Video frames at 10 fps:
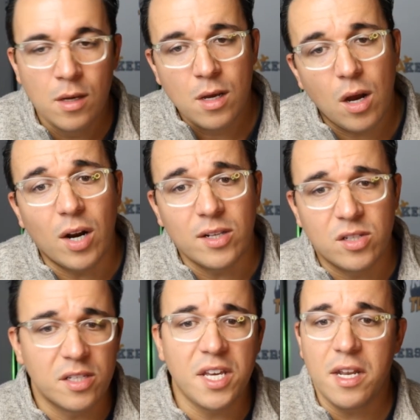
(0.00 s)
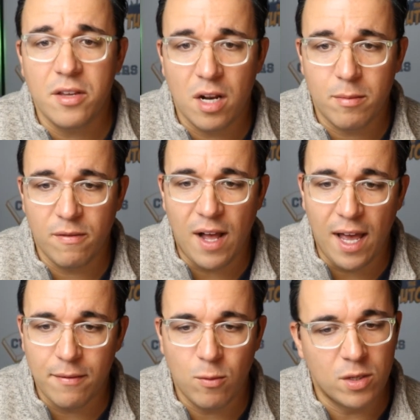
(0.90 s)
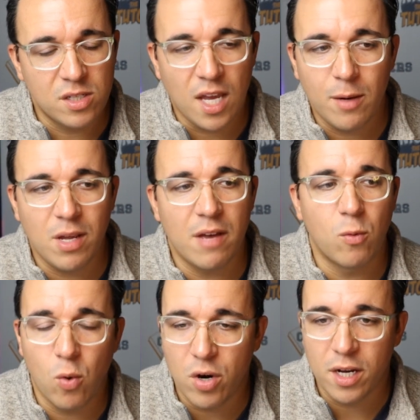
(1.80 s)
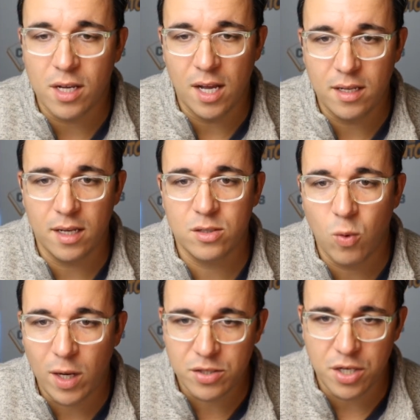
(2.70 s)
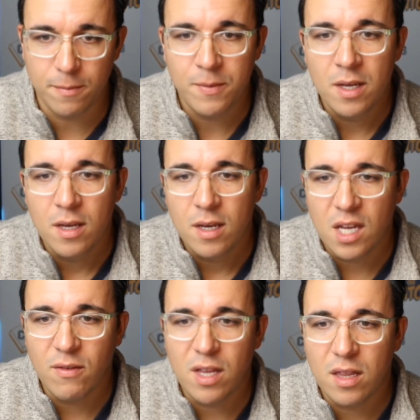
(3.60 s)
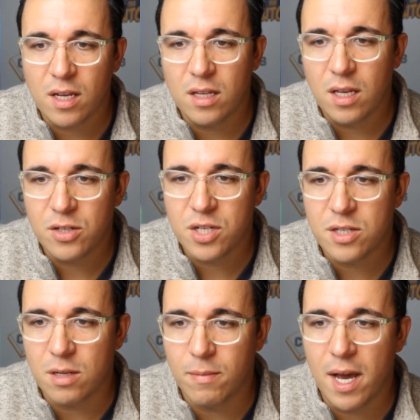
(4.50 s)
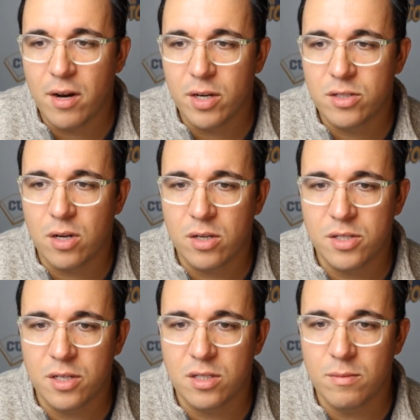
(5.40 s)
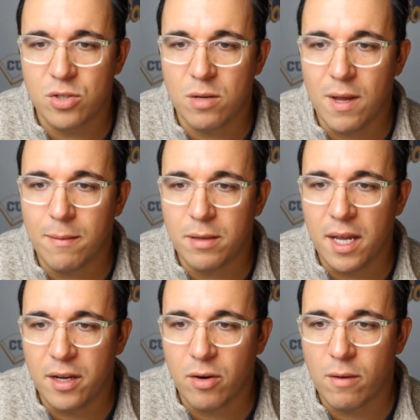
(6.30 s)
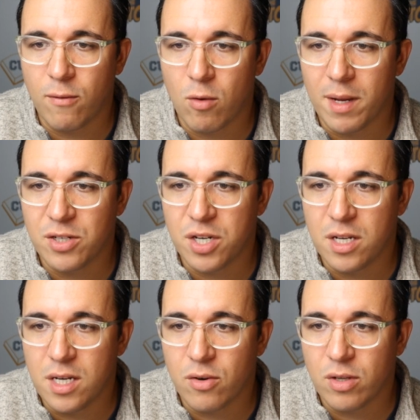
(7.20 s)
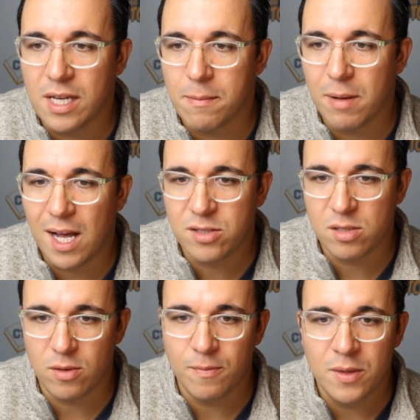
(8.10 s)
All right, so let's get into number five. Once again, we have a word in context question. Given that the conditions in binary star systems should make planetary formation nearly impossible,